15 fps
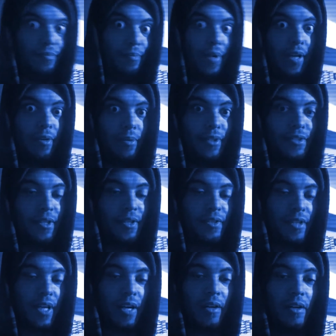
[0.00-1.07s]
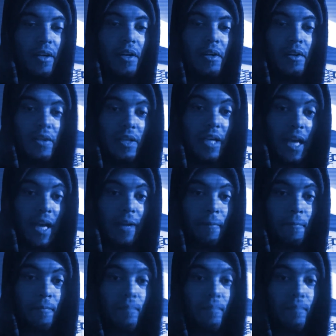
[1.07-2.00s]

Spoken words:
Big coincidence there. Okay,